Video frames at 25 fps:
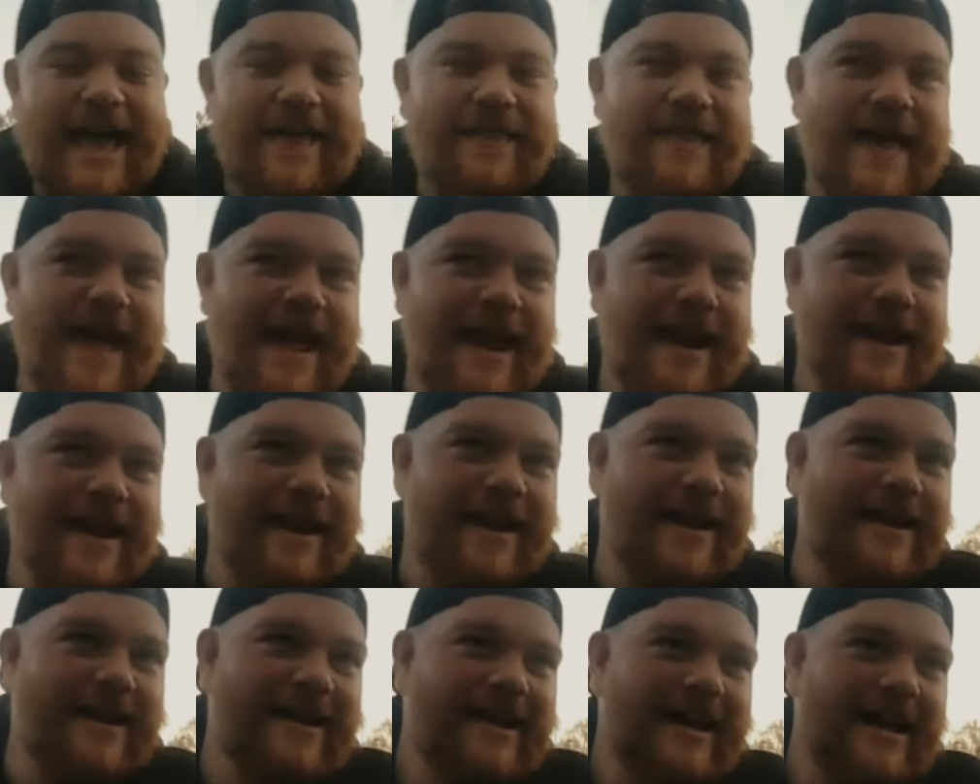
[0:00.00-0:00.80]
And
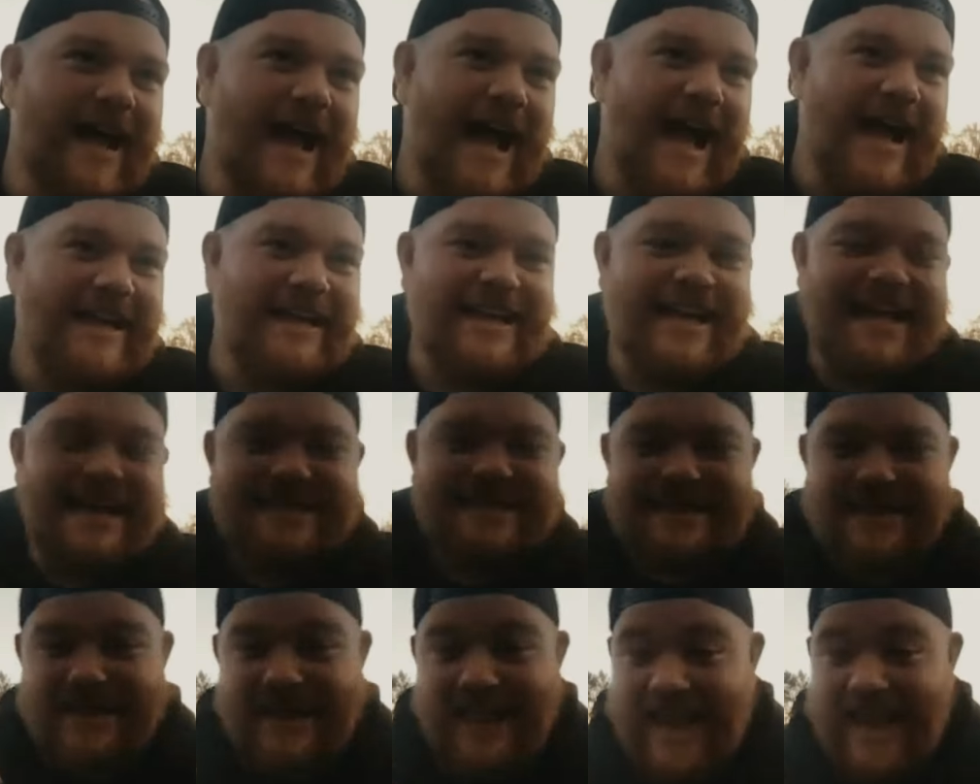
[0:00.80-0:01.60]
then I guess
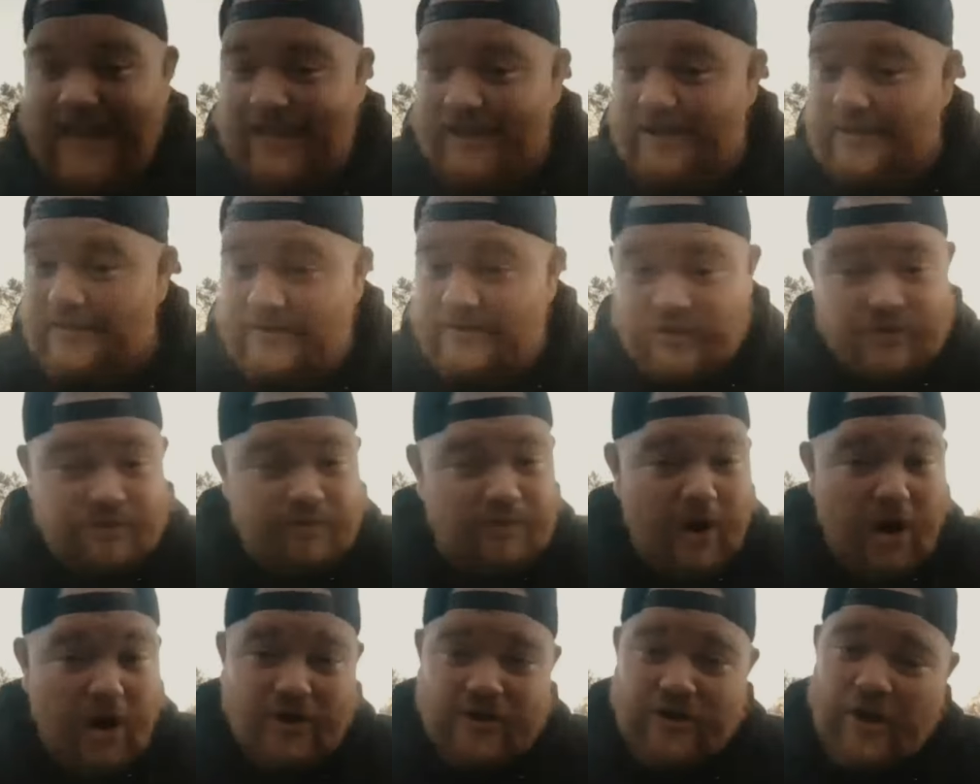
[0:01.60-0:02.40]
it like
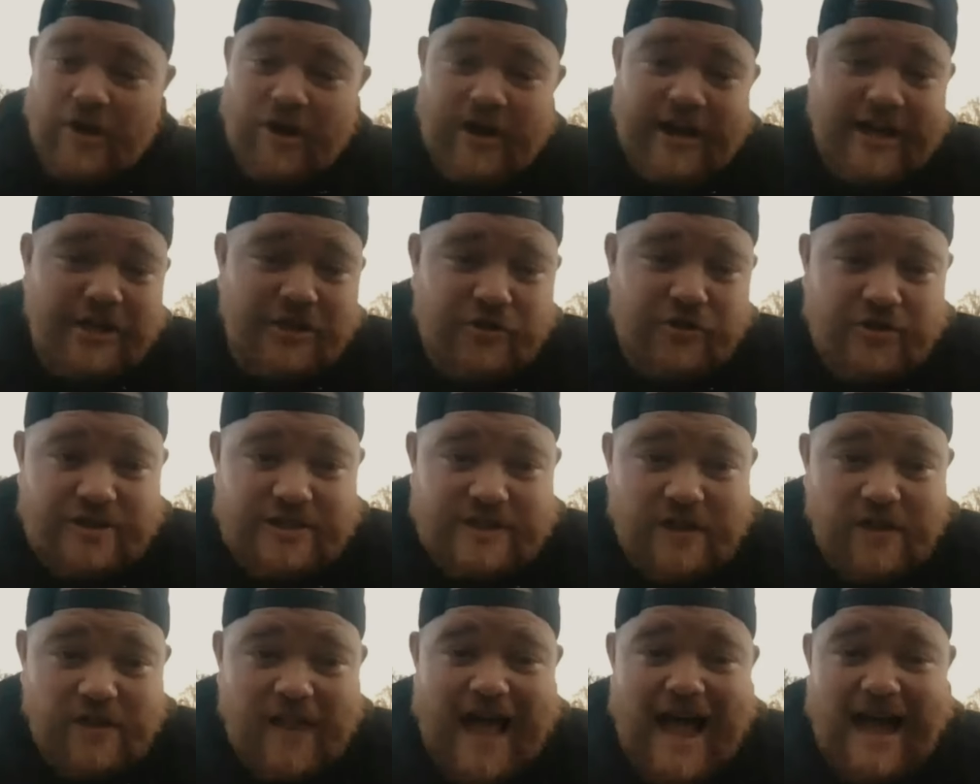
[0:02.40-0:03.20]
sparked their interest a
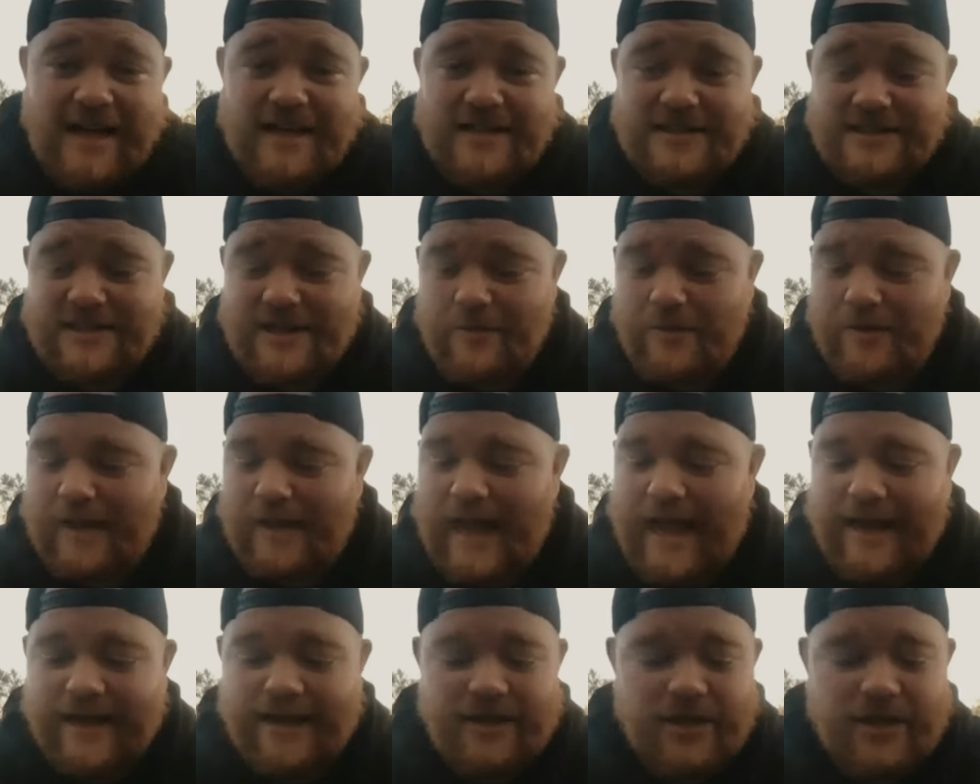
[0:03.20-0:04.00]
lot because they were
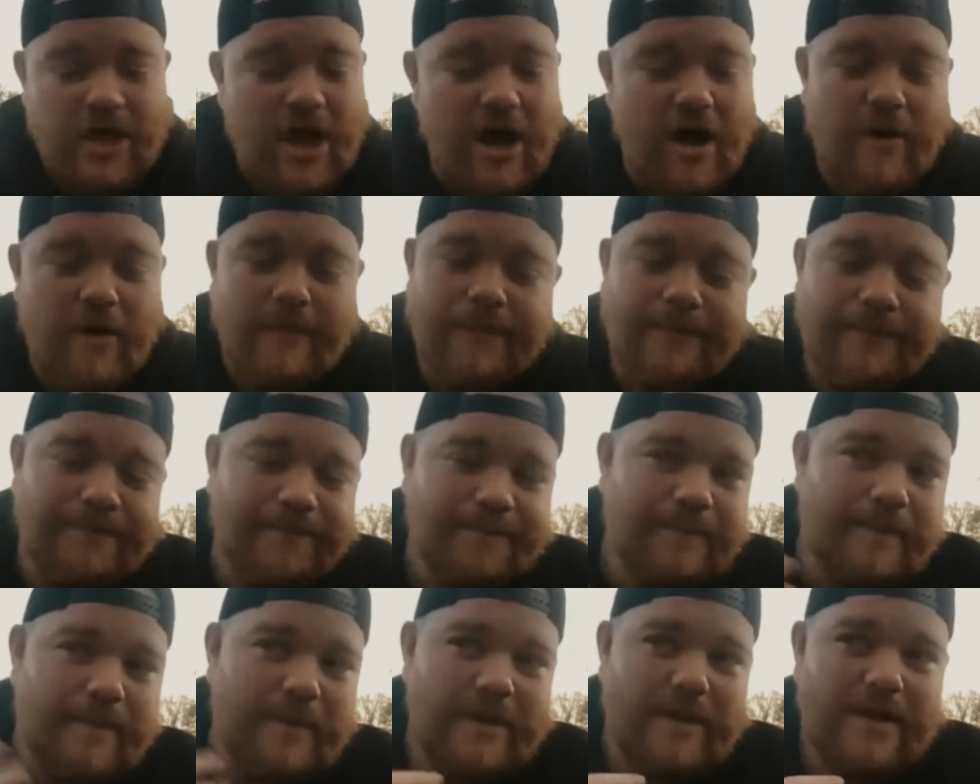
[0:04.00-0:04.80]
like, yo,
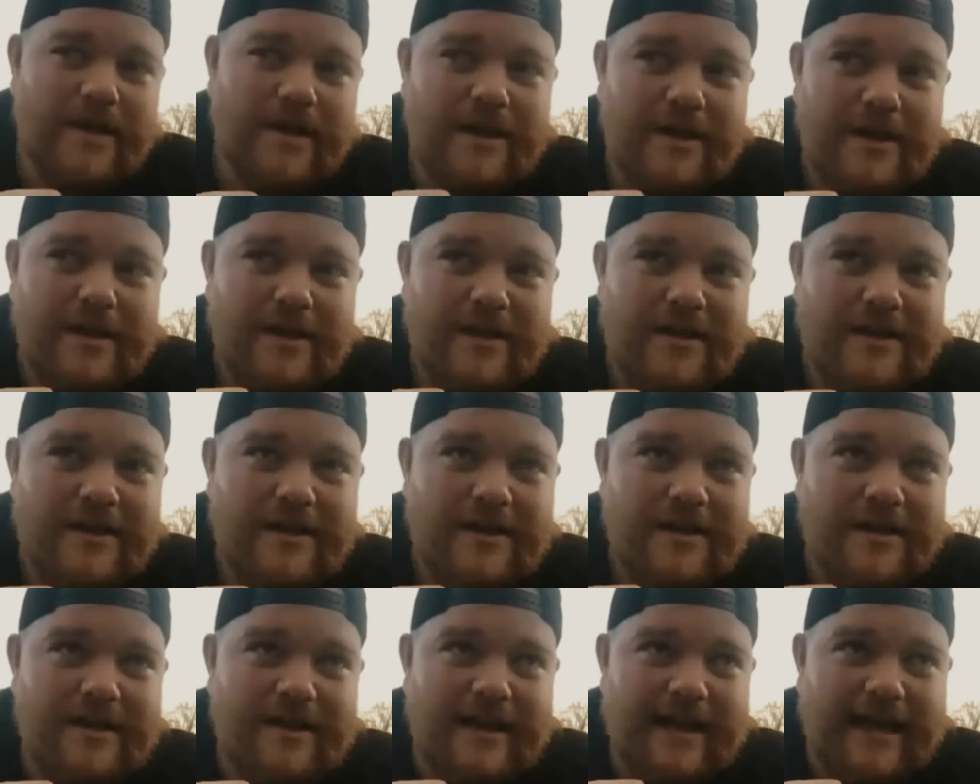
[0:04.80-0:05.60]

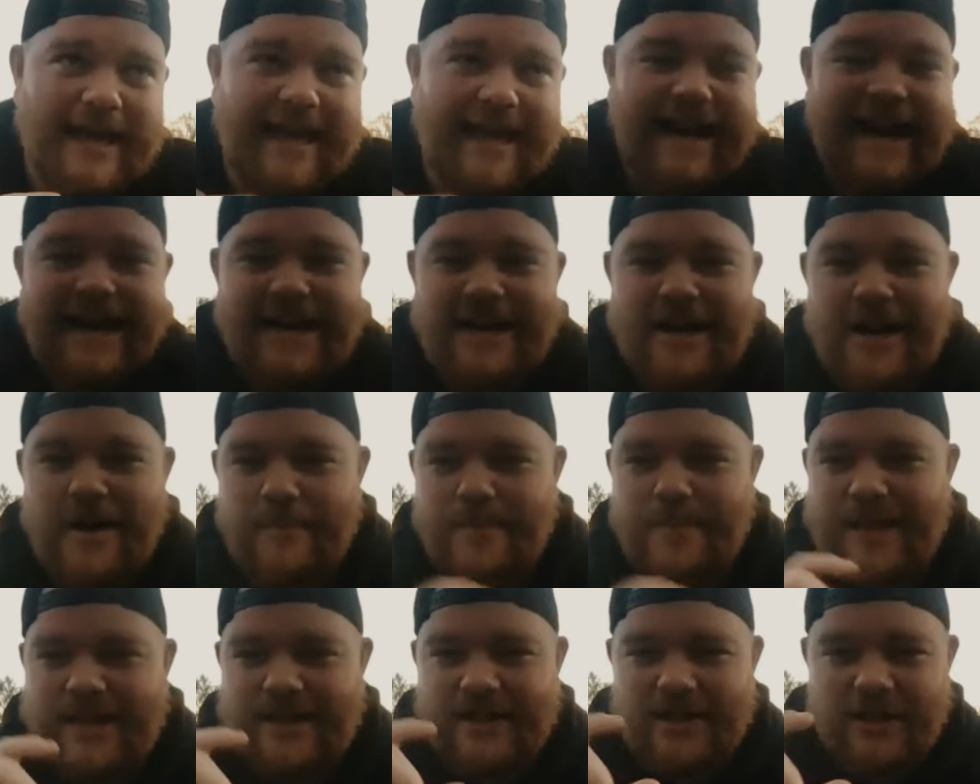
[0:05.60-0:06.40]
it ended up
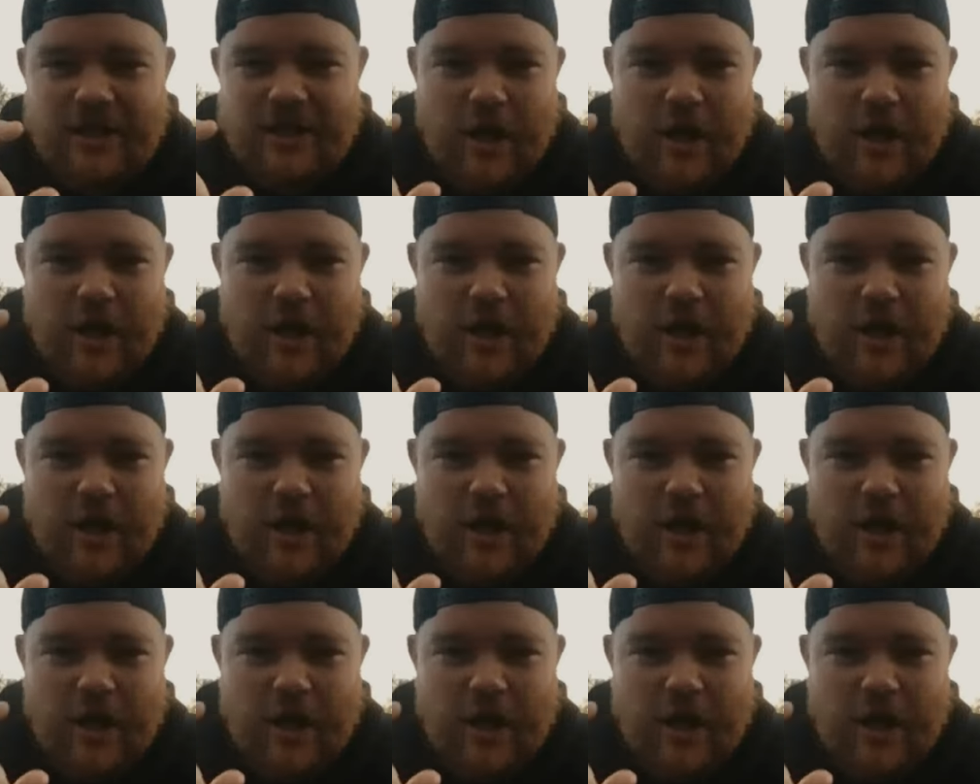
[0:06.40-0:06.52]
being the